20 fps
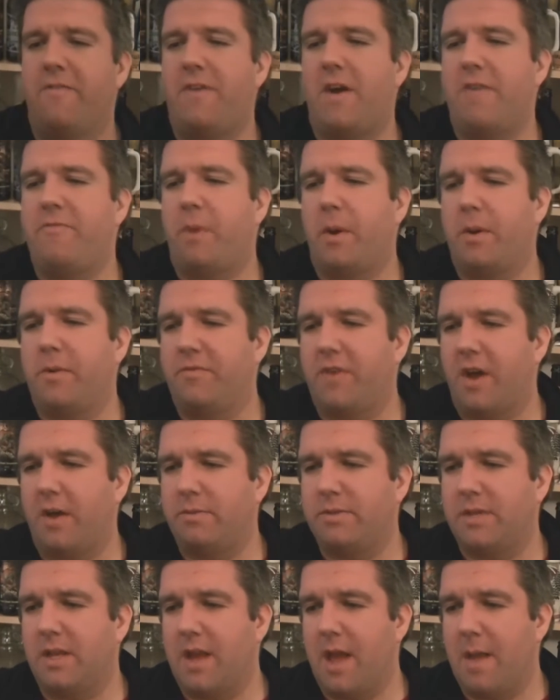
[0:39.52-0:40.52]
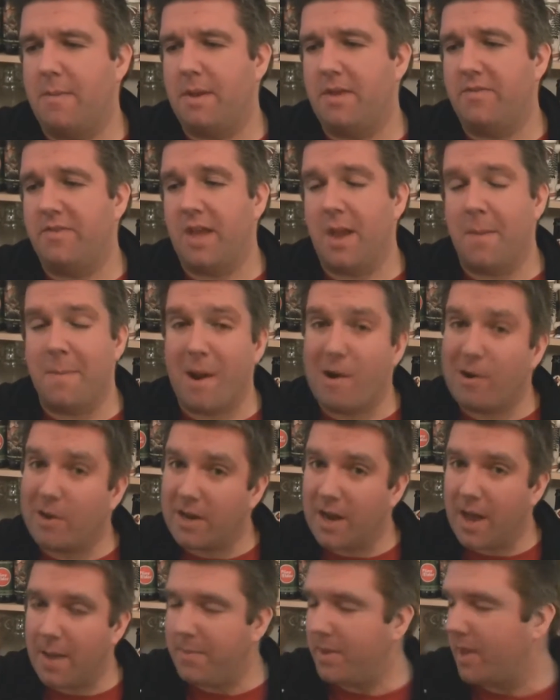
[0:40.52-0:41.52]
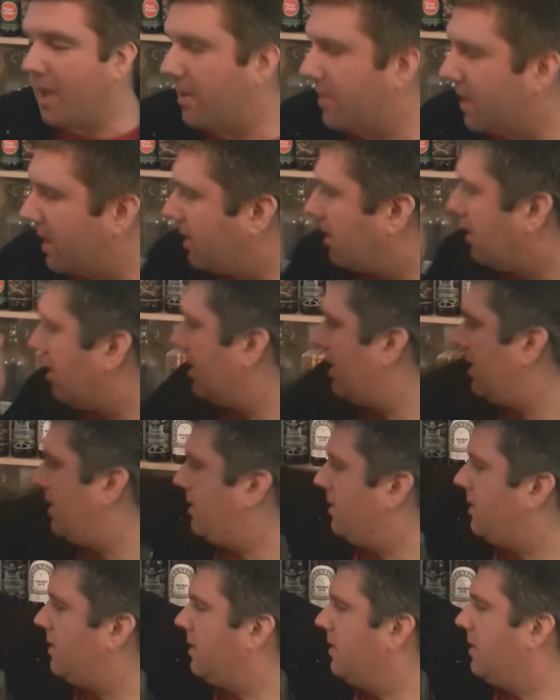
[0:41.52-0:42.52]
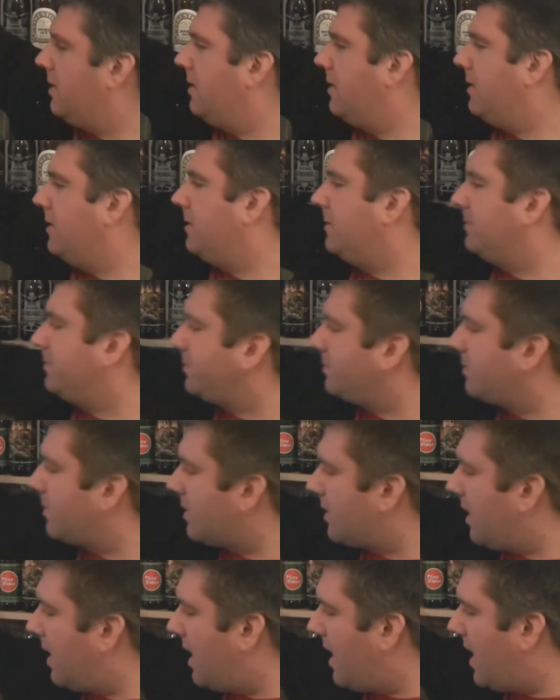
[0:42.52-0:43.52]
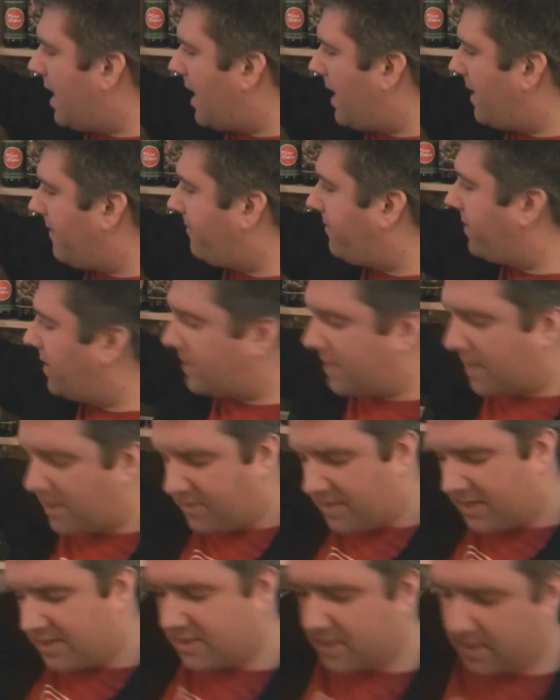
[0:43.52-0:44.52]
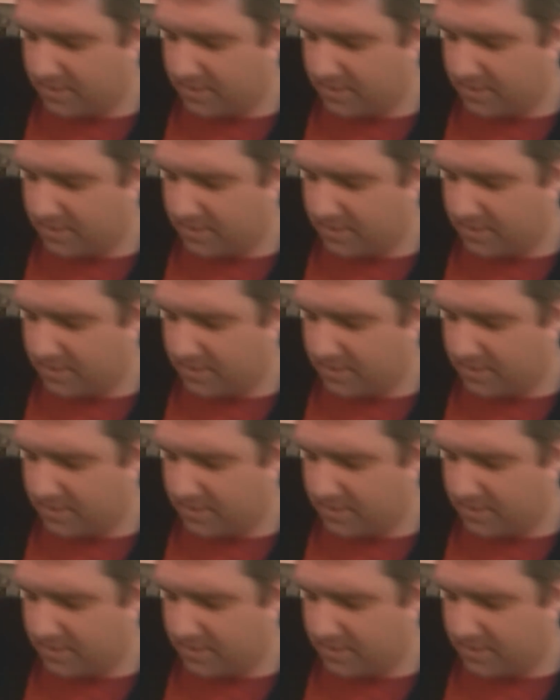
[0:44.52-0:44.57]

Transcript: 5.5% ABV, American IPA they call it. I first had this